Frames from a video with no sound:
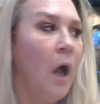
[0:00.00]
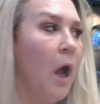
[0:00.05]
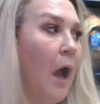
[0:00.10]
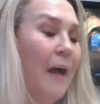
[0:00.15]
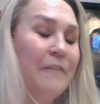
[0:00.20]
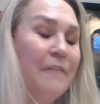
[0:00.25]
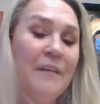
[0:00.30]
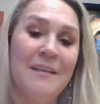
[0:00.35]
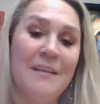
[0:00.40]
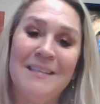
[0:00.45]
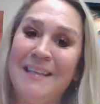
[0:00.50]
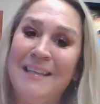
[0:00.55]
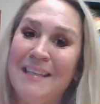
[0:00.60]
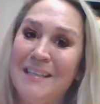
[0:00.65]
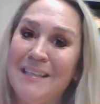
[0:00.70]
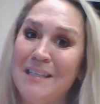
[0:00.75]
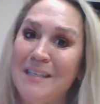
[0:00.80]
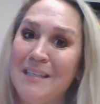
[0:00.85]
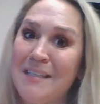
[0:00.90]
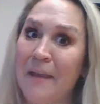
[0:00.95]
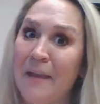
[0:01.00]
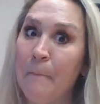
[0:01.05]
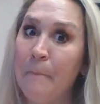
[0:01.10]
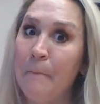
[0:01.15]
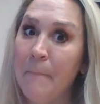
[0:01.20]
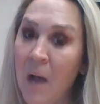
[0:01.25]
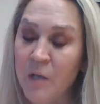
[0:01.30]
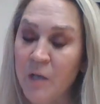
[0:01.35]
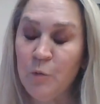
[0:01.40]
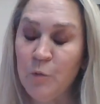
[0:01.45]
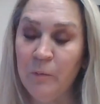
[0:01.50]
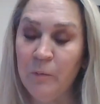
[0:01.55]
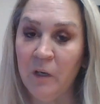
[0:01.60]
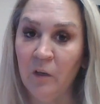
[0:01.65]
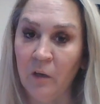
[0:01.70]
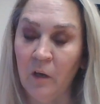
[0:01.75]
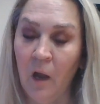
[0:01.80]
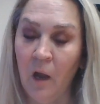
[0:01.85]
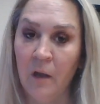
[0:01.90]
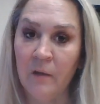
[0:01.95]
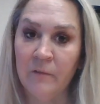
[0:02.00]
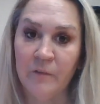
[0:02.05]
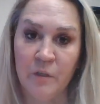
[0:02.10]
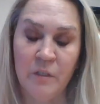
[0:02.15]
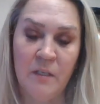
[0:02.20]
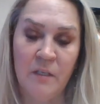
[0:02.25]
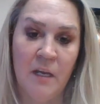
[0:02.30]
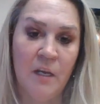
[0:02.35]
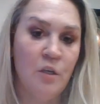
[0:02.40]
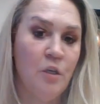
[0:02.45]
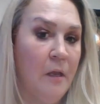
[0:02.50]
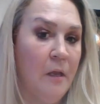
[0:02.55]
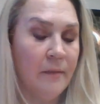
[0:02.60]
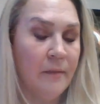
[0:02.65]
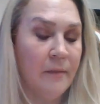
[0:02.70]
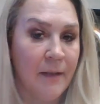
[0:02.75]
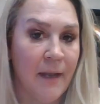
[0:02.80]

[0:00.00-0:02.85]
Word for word: Obviously, this is a much bigger conversation